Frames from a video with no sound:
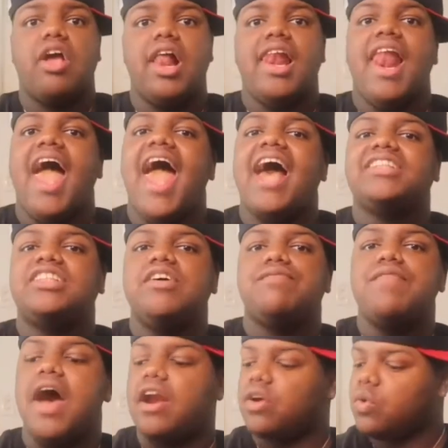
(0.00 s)
Last and
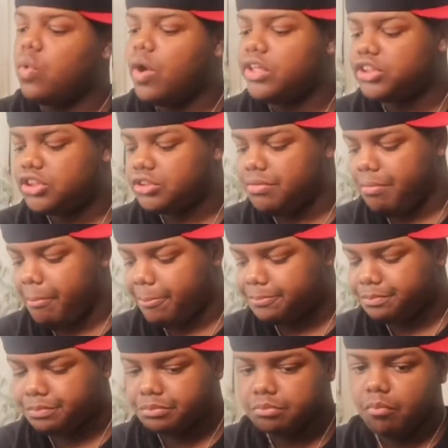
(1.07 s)
final question.
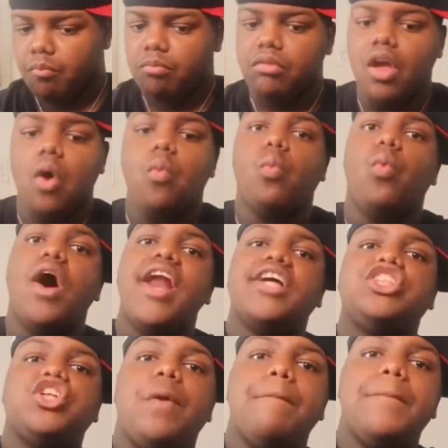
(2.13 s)
What
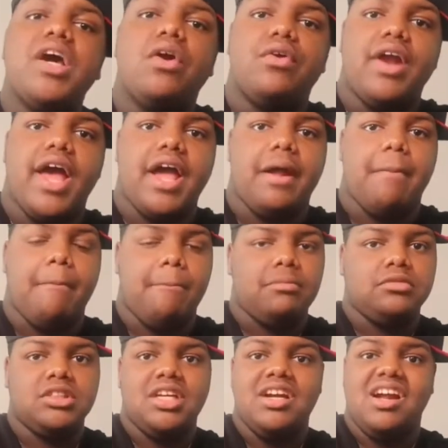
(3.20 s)
is your middle name?
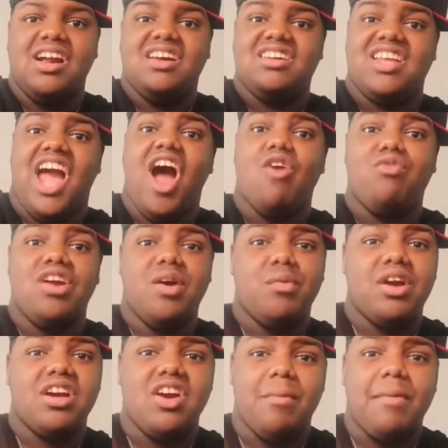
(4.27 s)
Y'all really
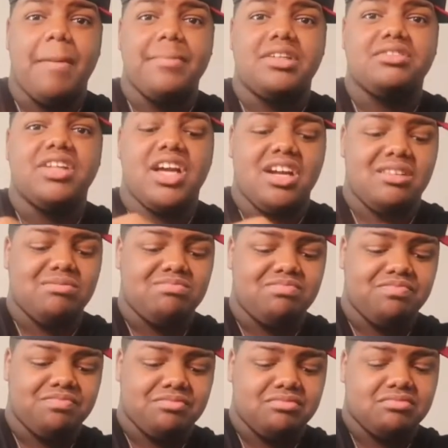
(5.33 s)
want to know my middle name?
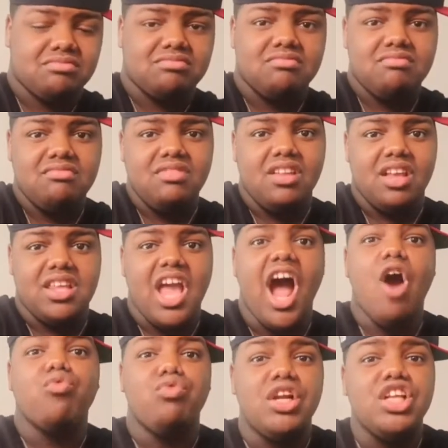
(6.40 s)

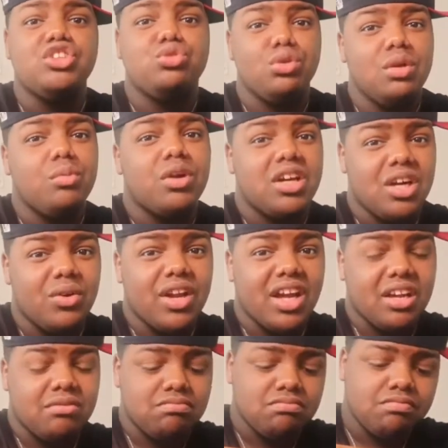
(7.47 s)
Y'all really truly want to know
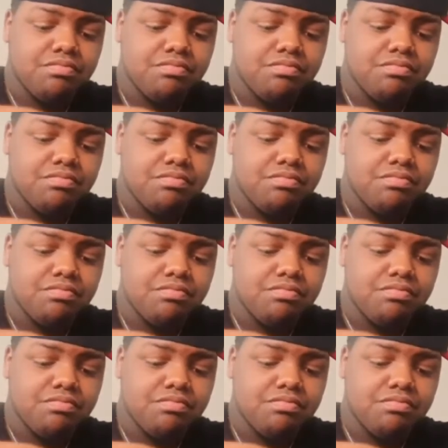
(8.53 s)
that?